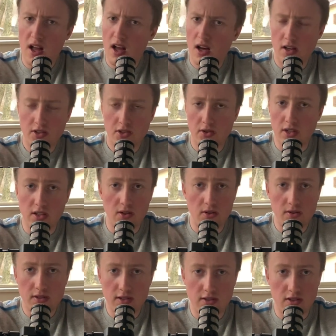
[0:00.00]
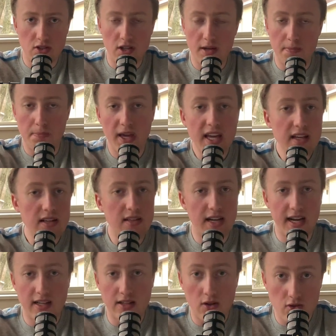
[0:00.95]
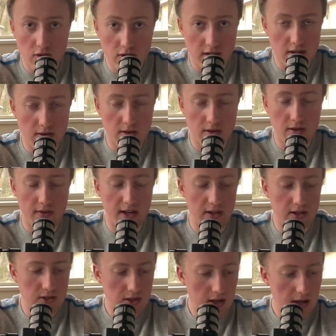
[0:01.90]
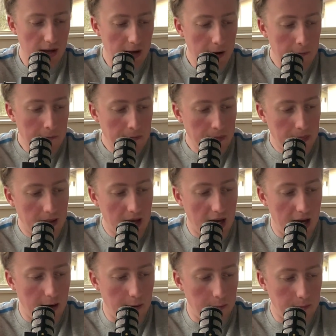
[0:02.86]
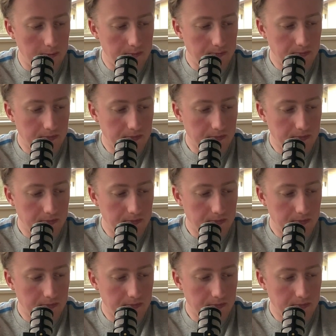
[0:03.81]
Also, condolences to Sean Payton, diagnosed with the coronavirus. Um,